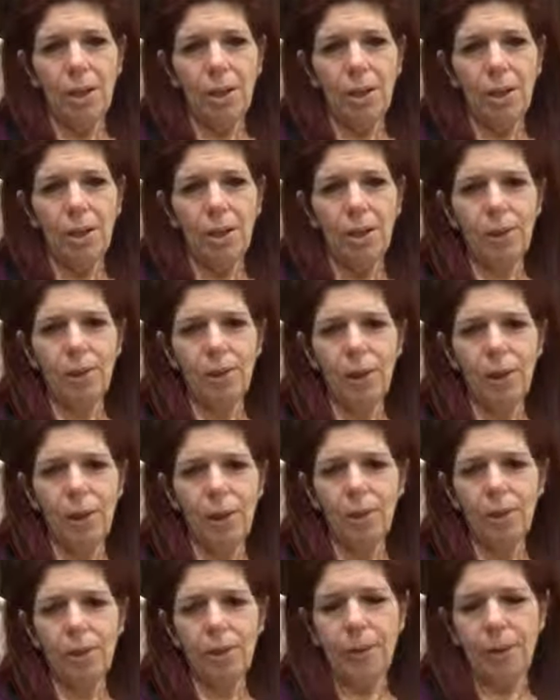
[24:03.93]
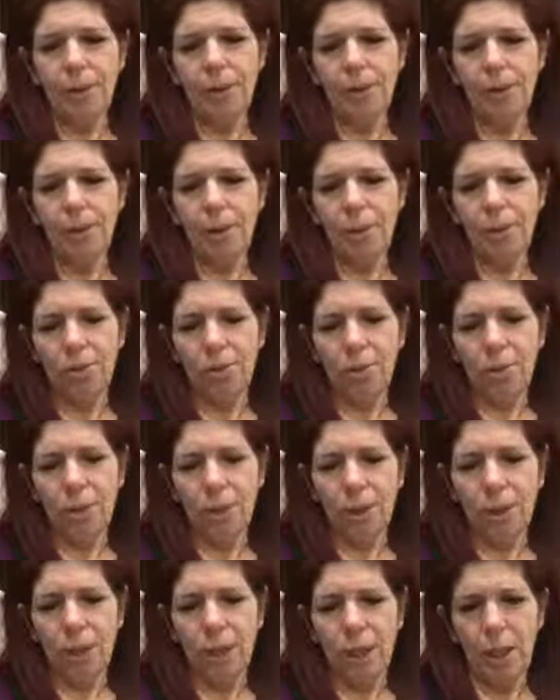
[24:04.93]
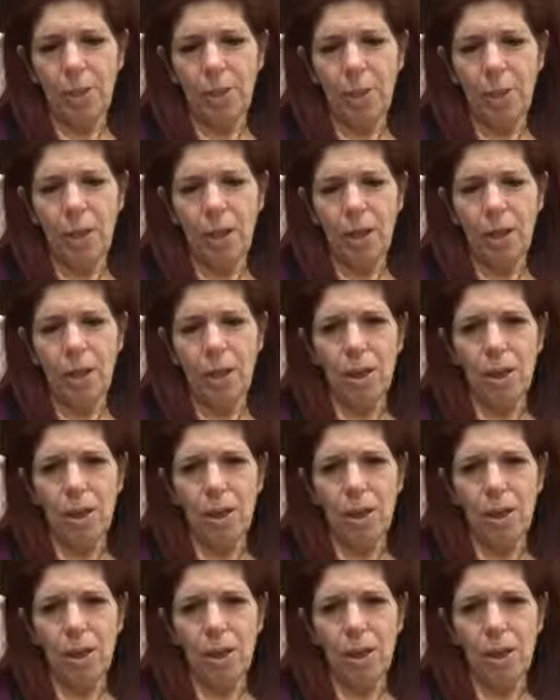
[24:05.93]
Little Carol that is not so little anymore